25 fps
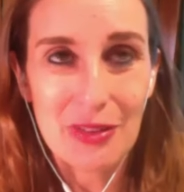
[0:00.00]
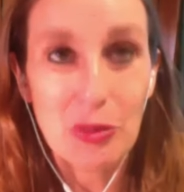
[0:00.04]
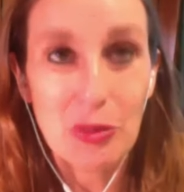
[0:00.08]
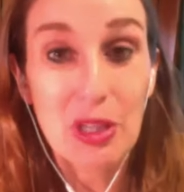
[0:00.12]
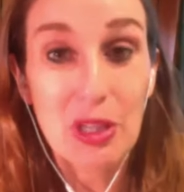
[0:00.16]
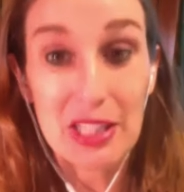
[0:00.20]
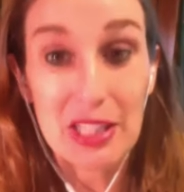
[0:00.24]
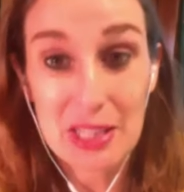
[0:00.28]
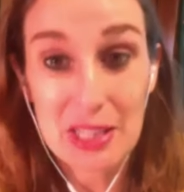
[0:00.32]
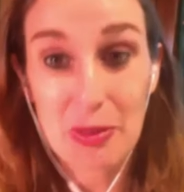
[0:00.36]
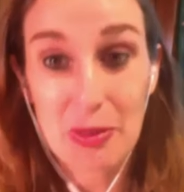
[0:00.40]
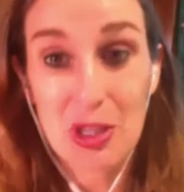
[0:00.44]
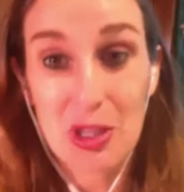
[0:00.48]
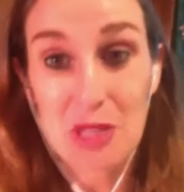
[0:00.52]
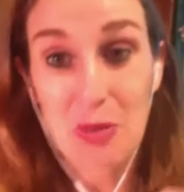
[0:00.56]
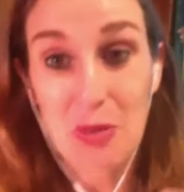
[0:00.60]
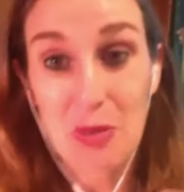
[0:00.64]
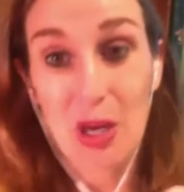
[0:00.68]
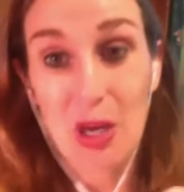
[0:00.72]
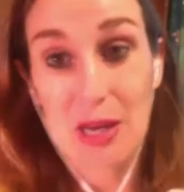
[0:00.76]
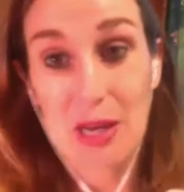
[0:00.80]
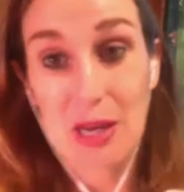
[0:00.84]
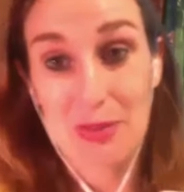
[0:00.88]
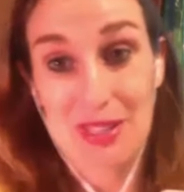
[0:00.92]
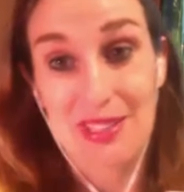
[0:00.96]
well experienced
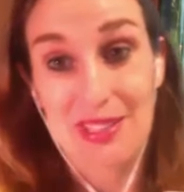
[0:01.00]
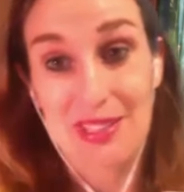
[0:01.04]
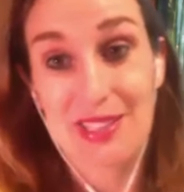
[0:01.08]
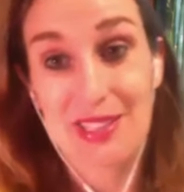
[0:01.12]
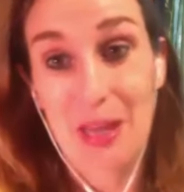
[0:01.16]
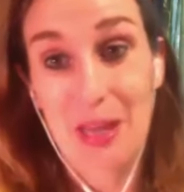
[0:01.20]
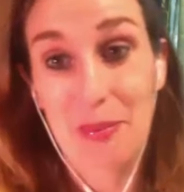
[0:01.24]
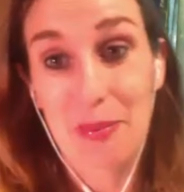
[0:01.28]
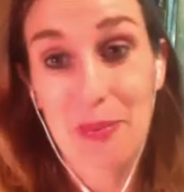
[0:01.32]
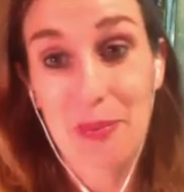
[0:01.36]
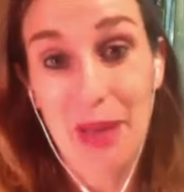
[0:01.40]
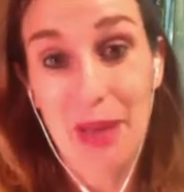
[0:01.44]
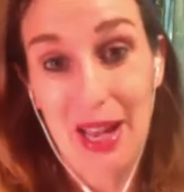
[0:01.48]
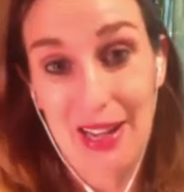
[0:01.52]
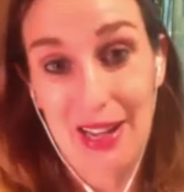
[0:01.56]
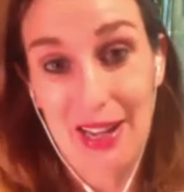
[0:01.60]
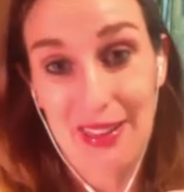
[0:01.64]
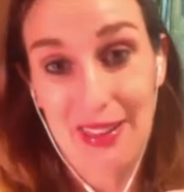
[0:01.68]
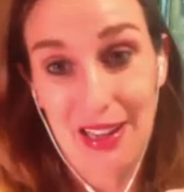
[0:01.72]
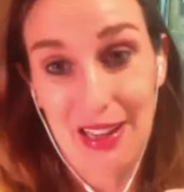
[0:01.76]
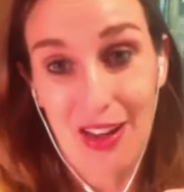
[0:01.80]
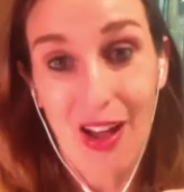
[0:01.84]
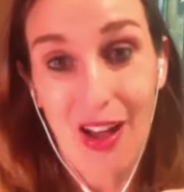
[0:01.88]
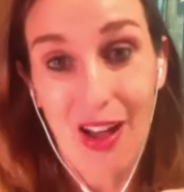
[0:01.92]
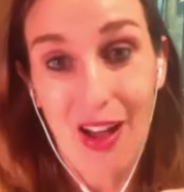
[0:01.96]
prolapse at some part of
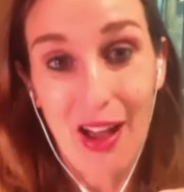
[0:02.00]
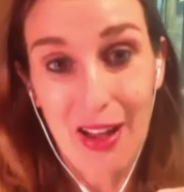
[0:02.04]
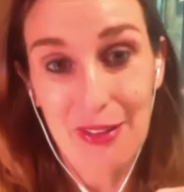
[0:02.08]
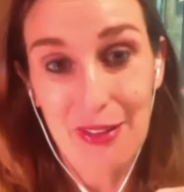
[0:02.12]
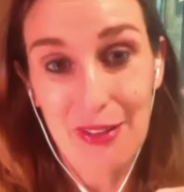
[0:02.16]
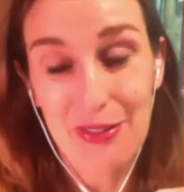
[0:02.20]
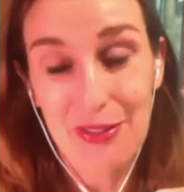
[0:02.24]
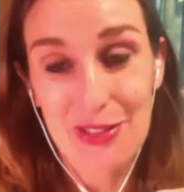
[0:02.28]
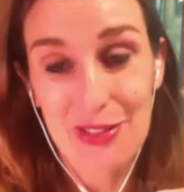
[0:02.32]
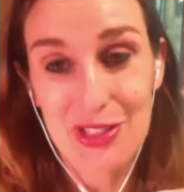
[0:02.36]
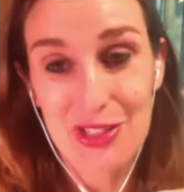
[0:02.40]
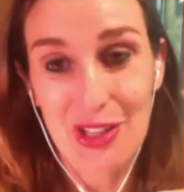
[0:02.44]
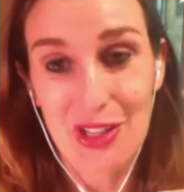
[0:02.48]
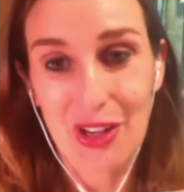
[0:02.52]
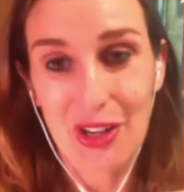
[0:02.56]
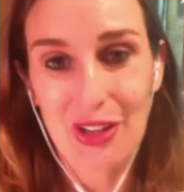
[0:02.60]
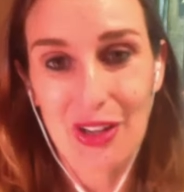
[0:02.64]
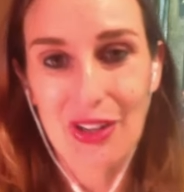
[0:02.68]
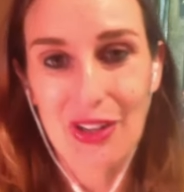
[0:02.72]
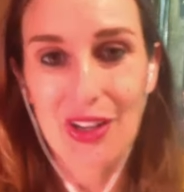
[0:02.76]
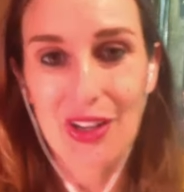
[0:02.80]
their life. So yeah.